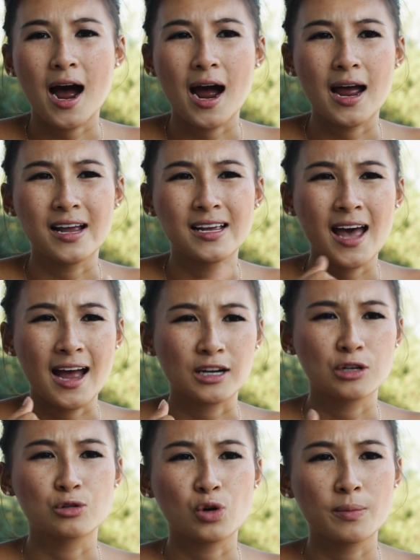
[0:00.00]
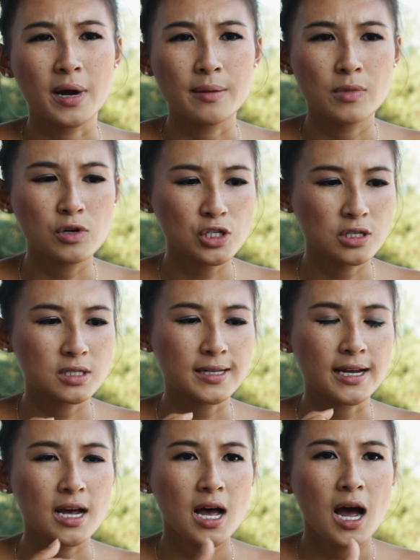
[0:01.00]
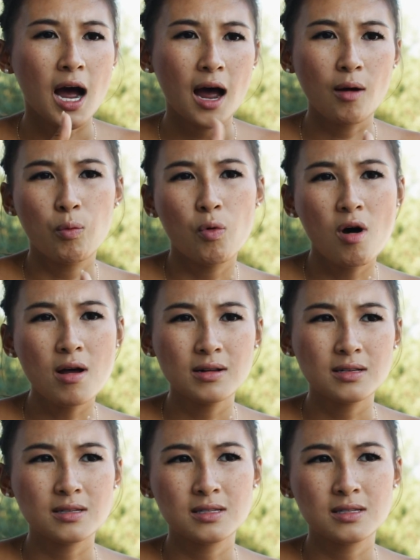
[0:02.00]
I can't control my emotions, like, I want